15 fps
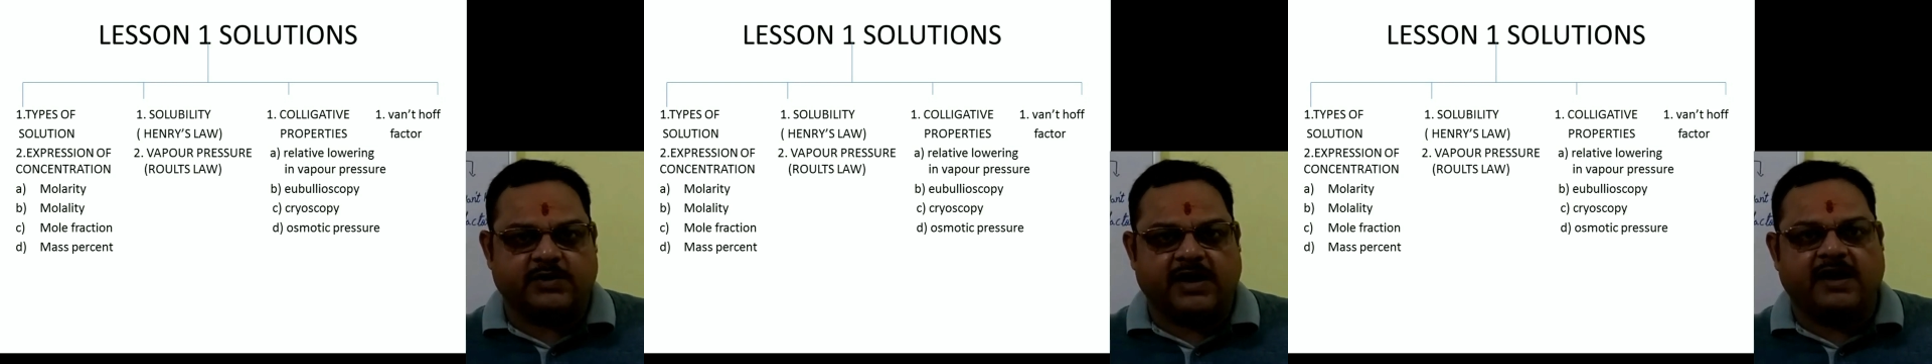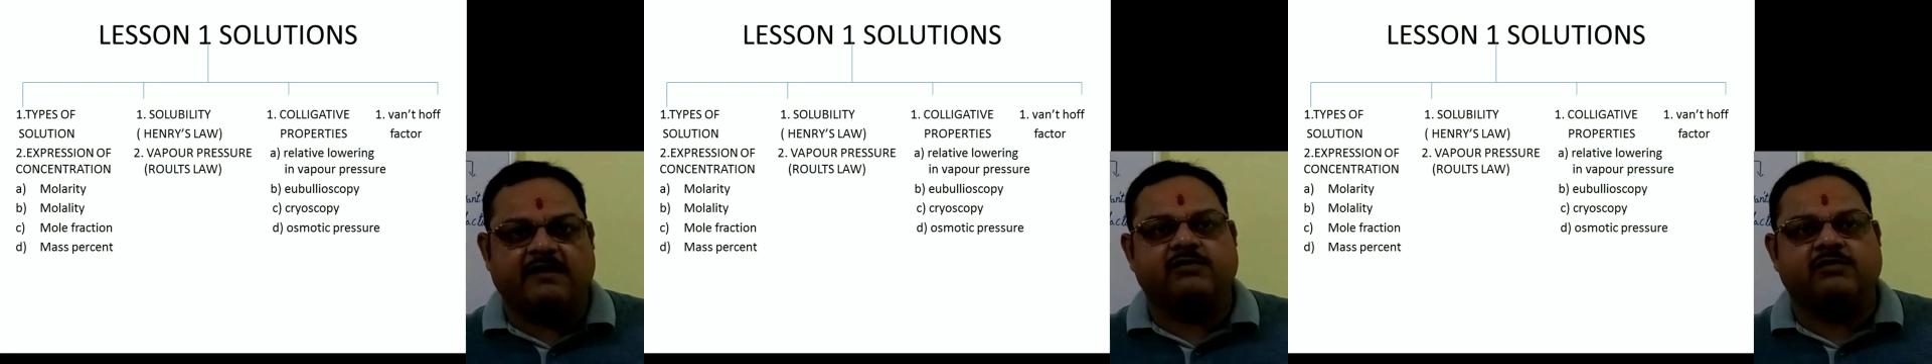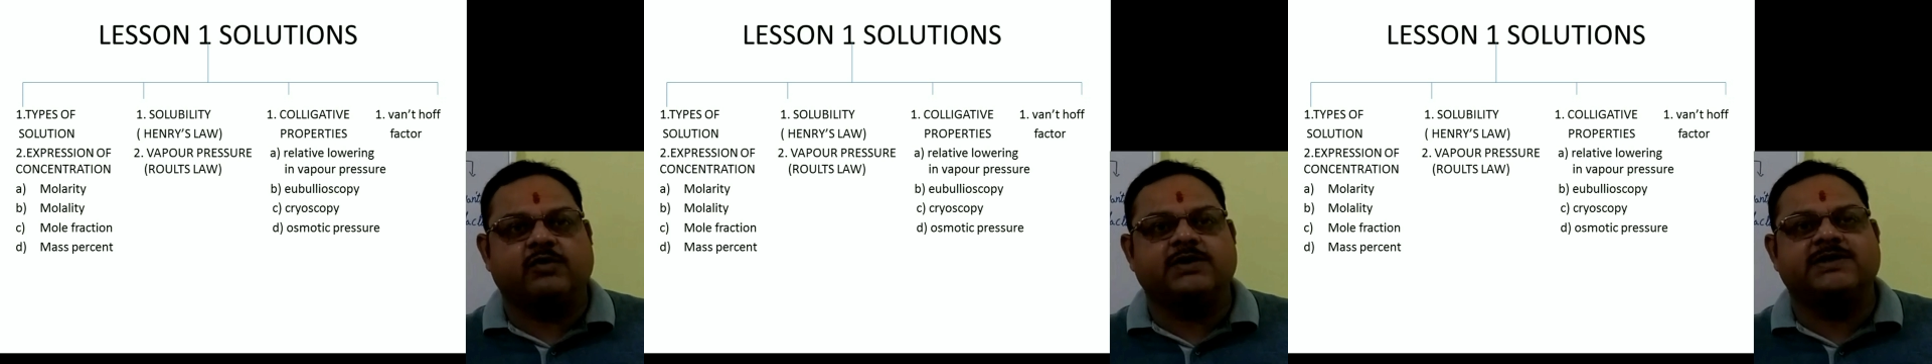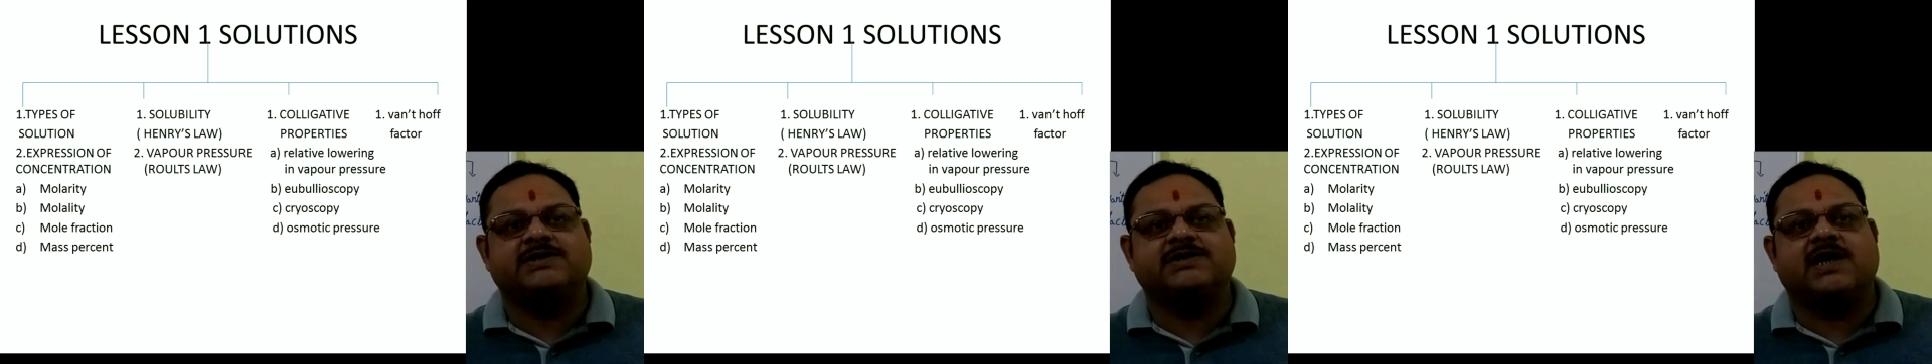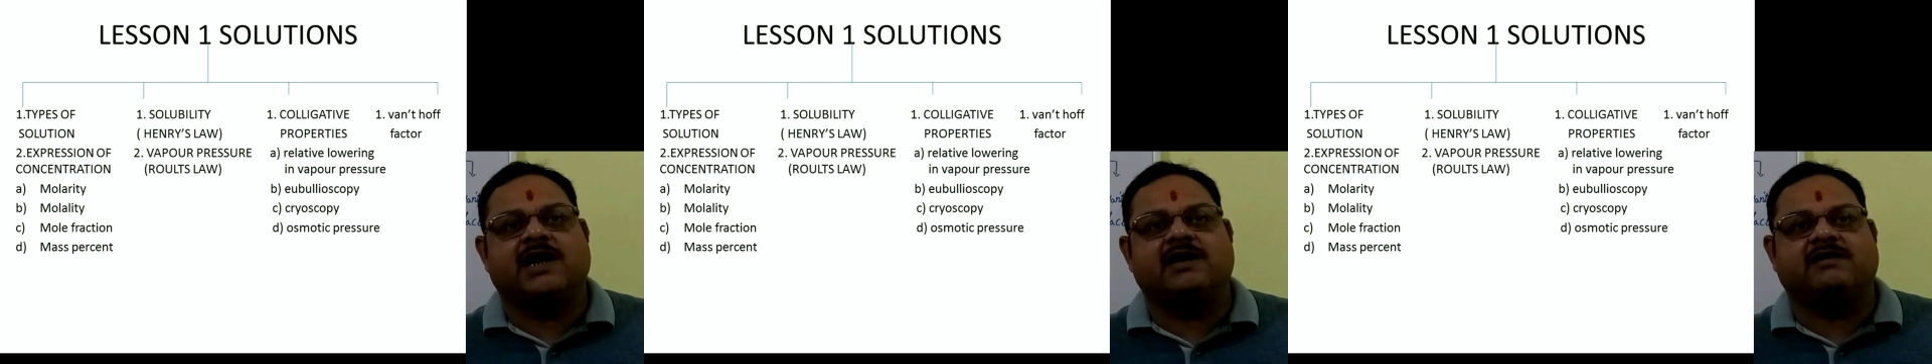we have
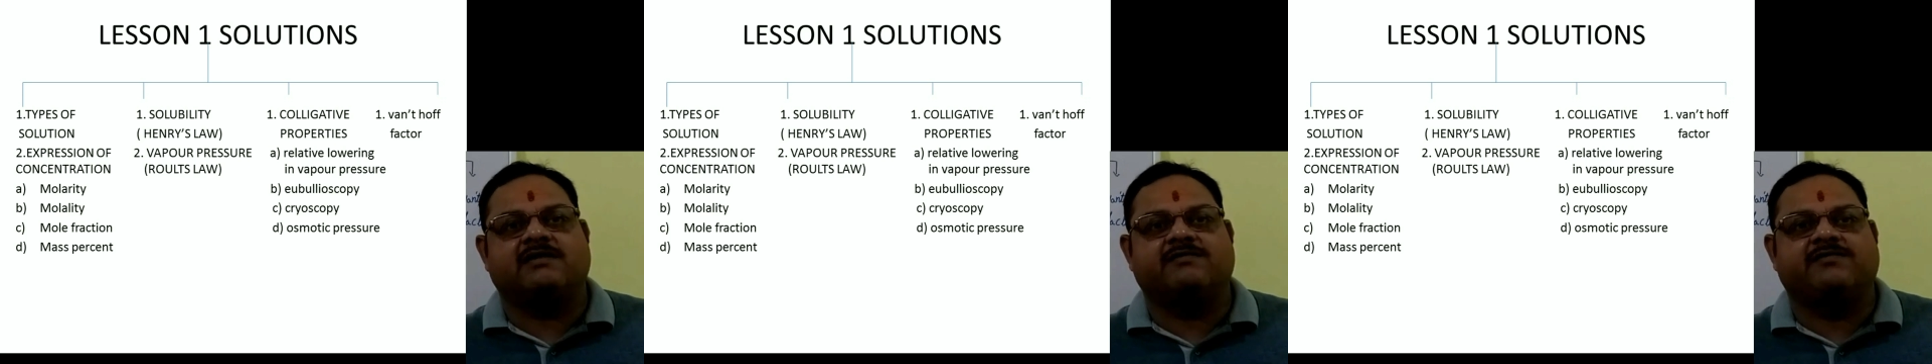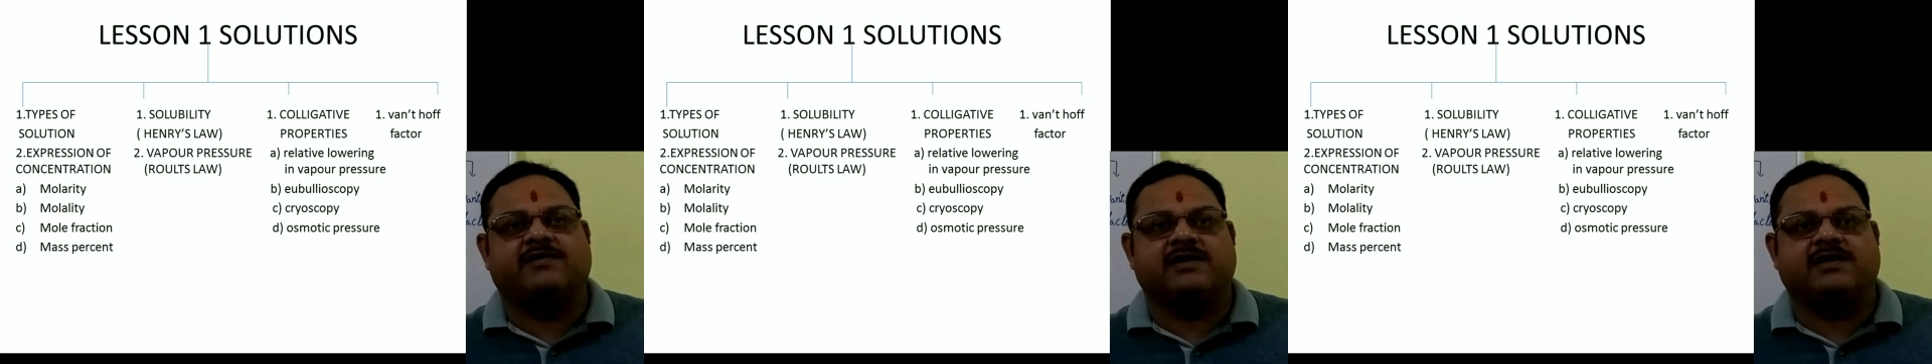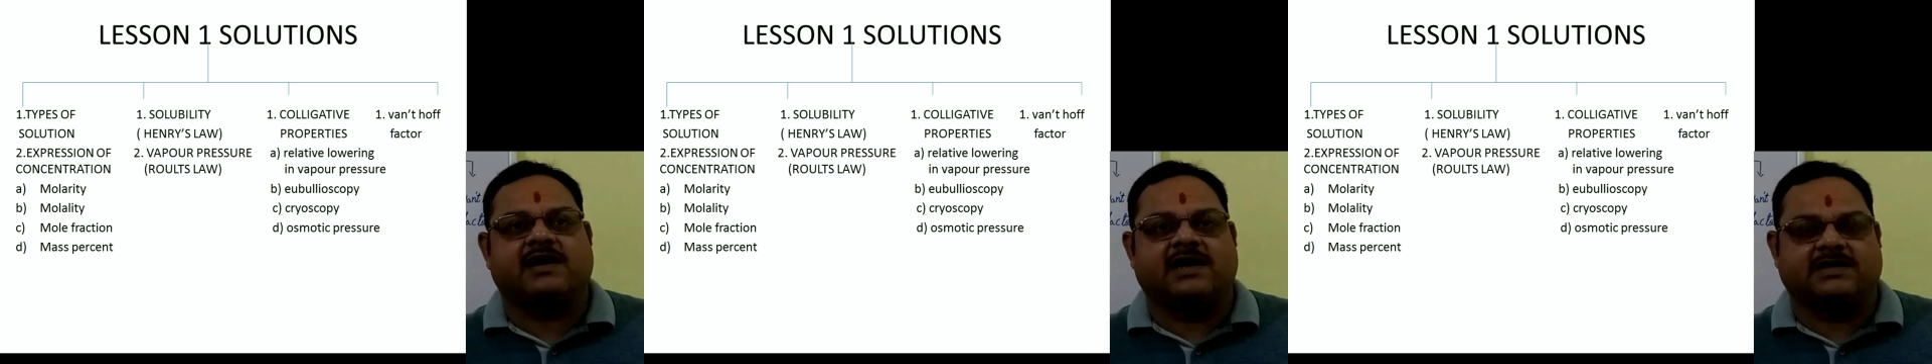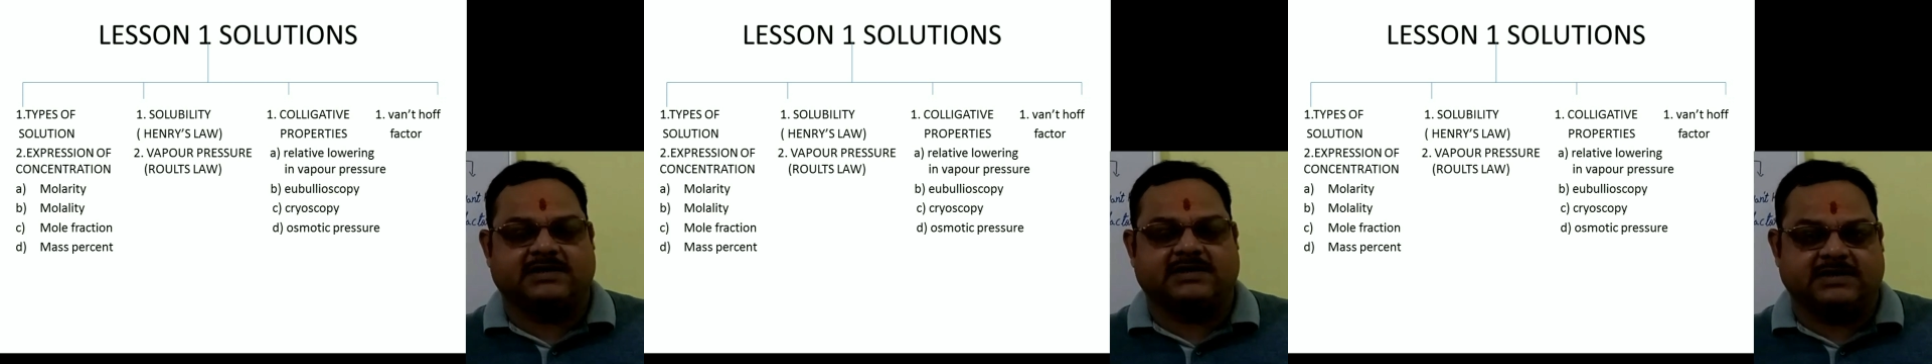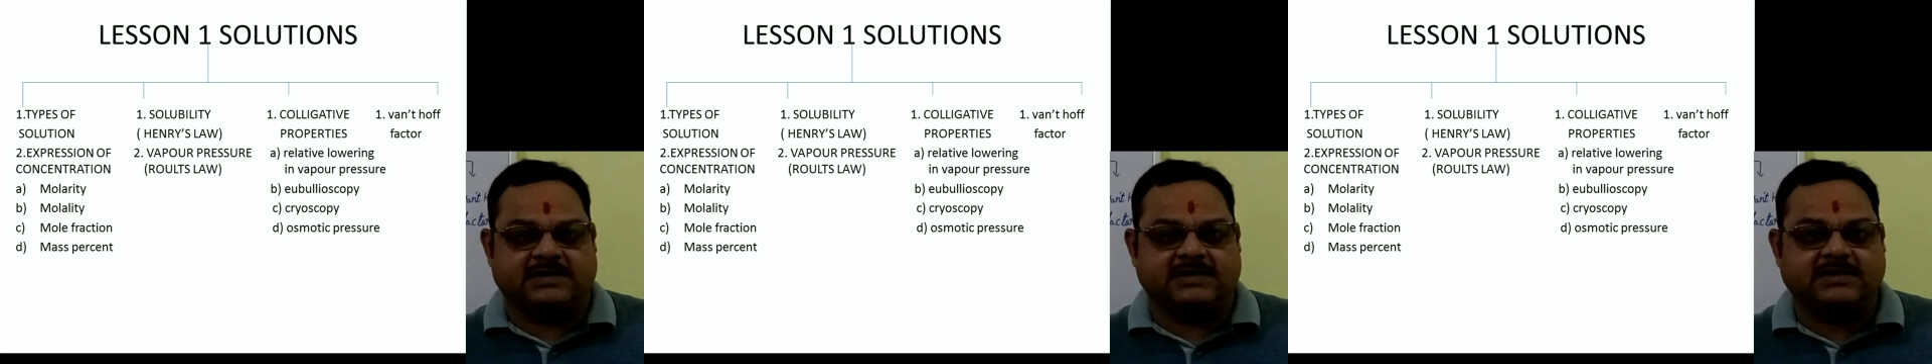to start up for
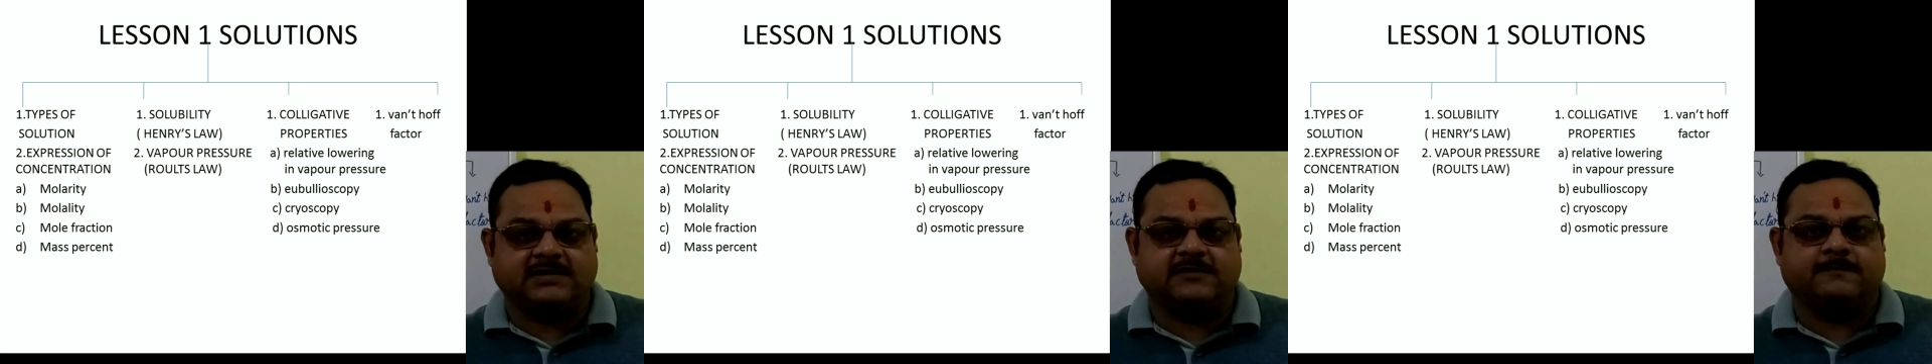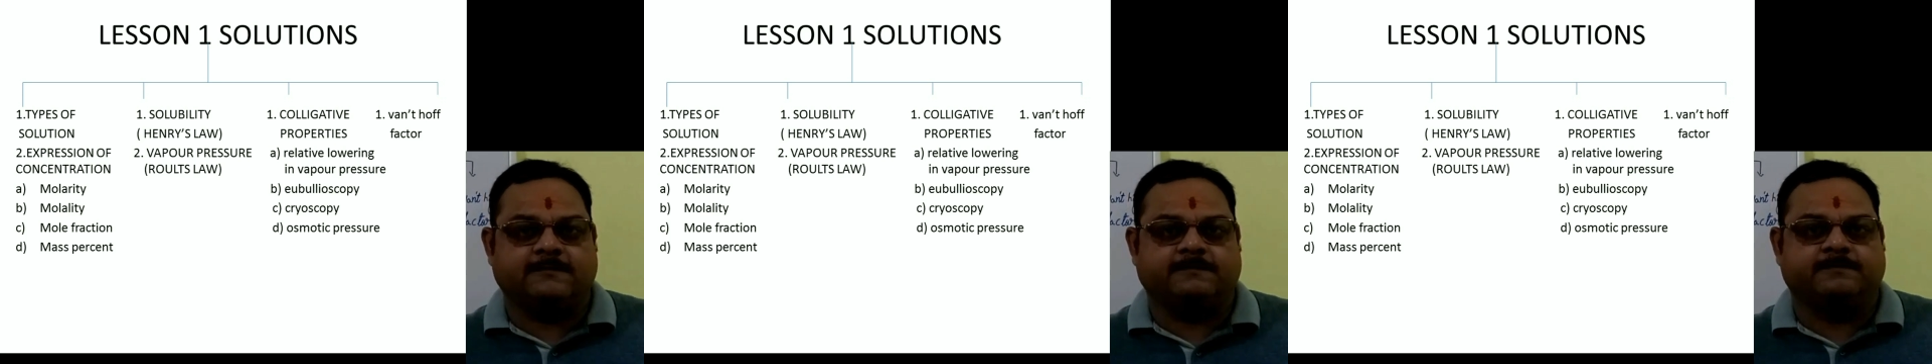classes